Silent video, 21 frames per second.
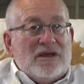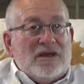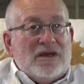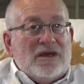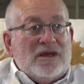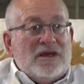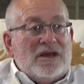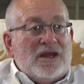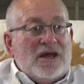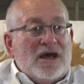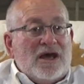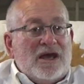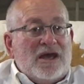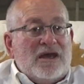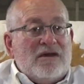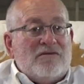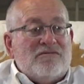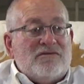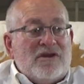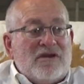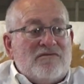And I
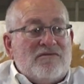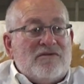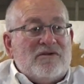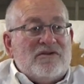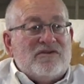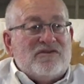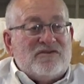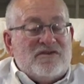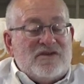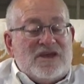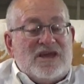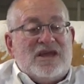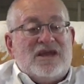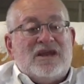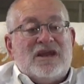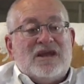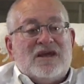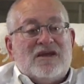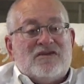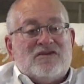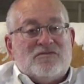have never
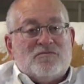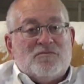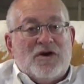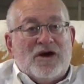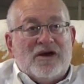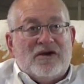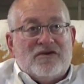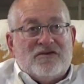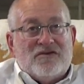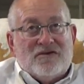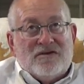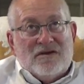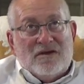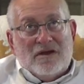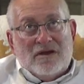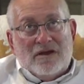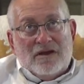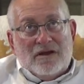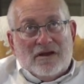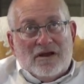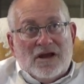seen as much
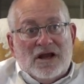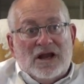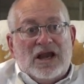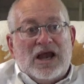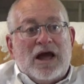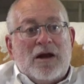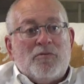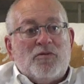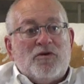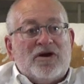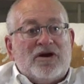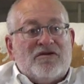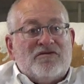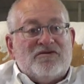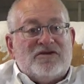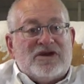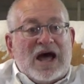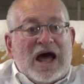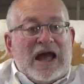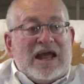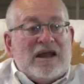
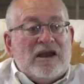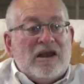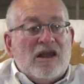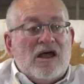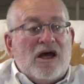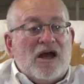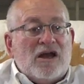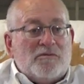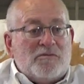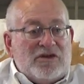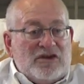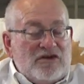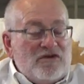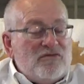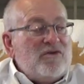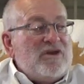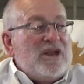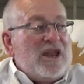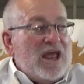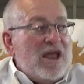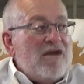collaborative dialogue
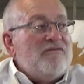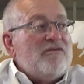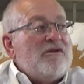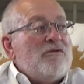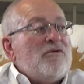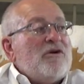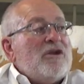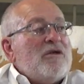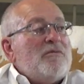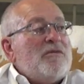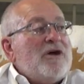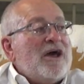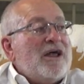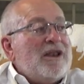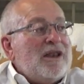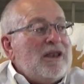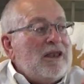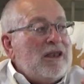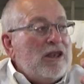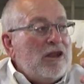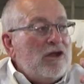between everyone about
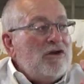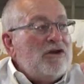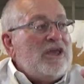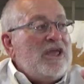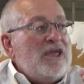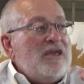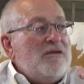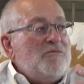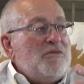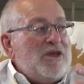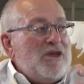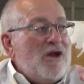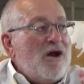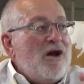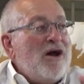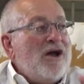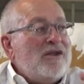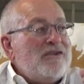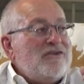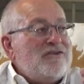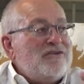looking
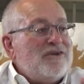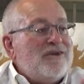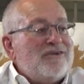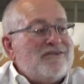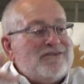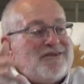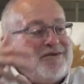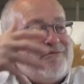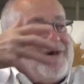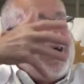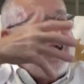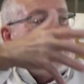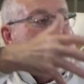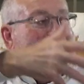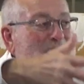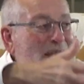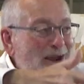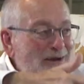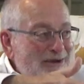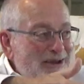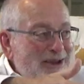beyond just a
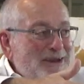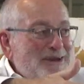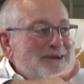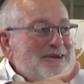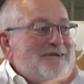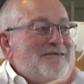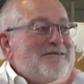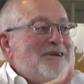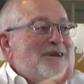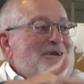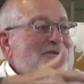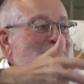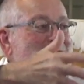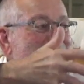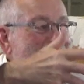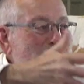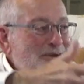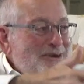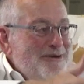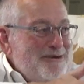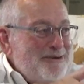baccalaureate degree, a
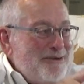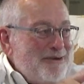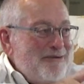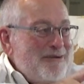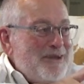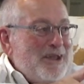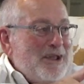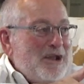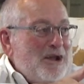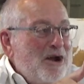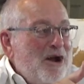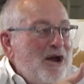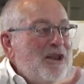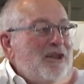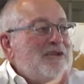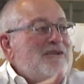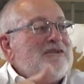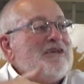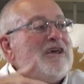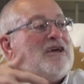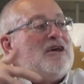four year degree in
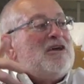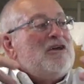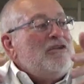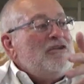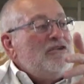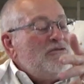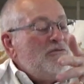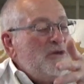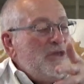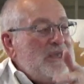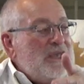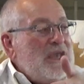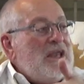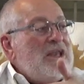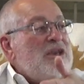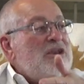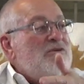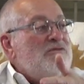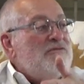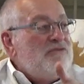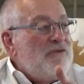college, to
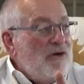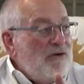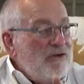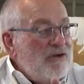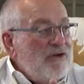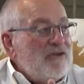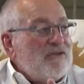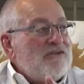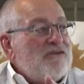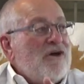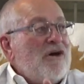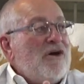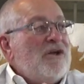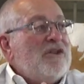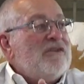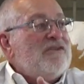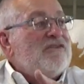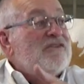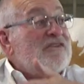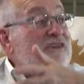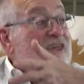begin to focus
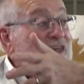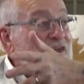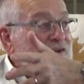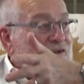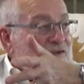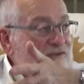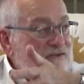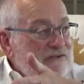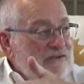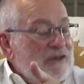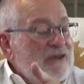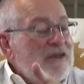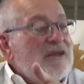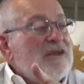on skills,